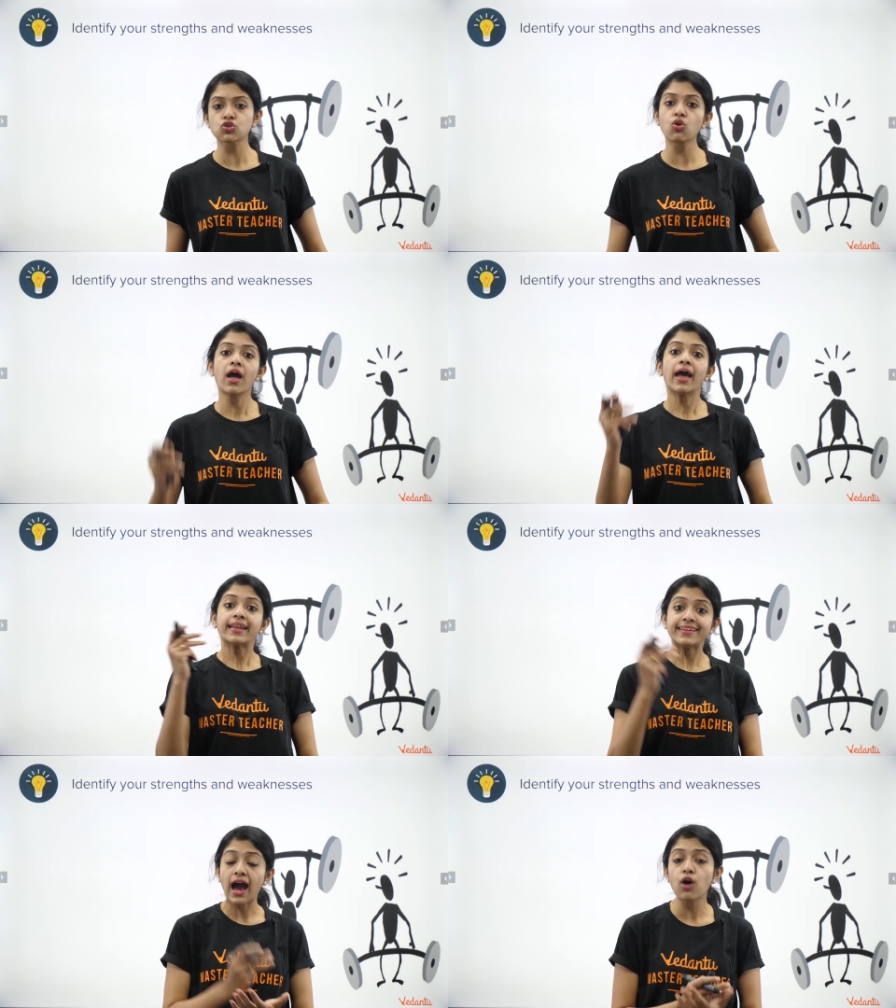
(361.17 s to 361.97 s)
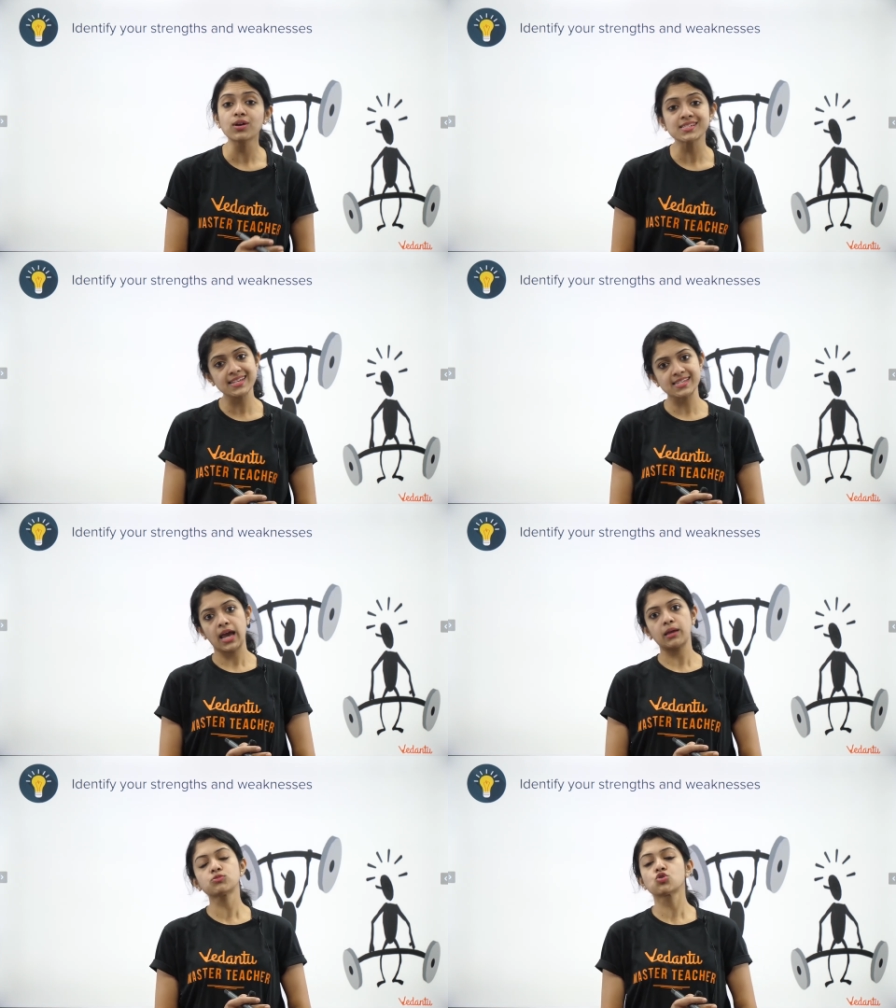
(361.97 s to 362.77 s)
So now is the
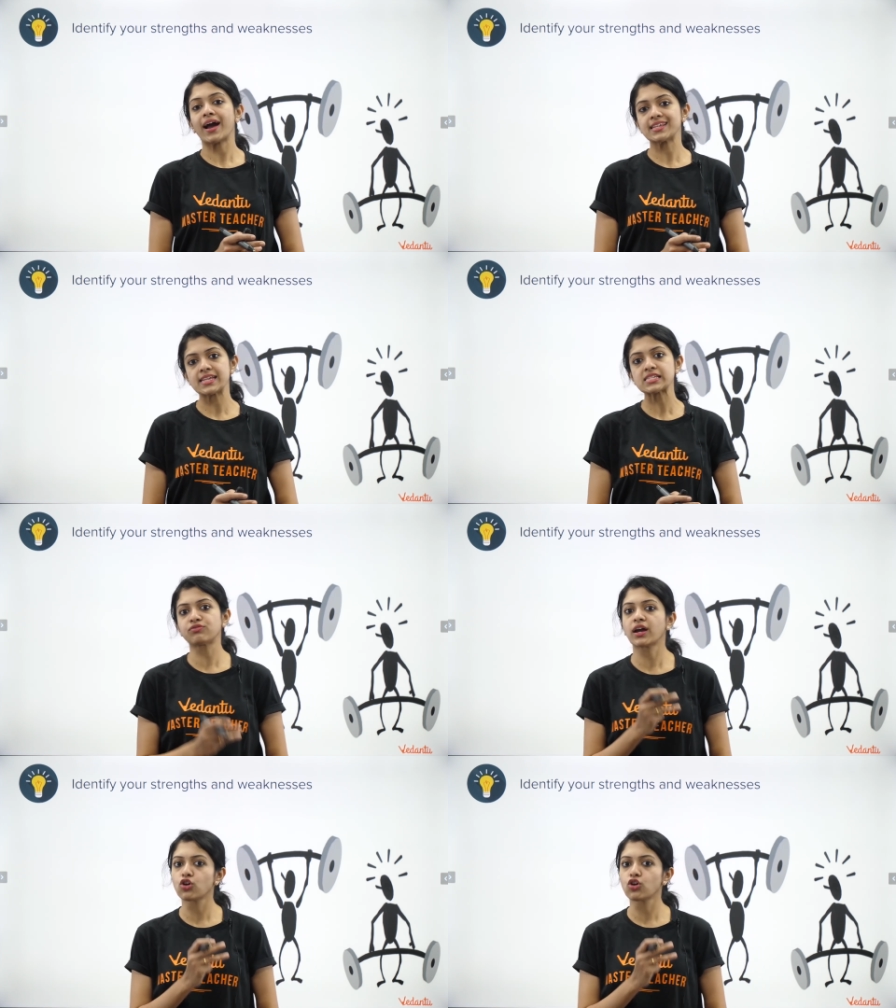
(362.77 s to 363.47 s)
time to identify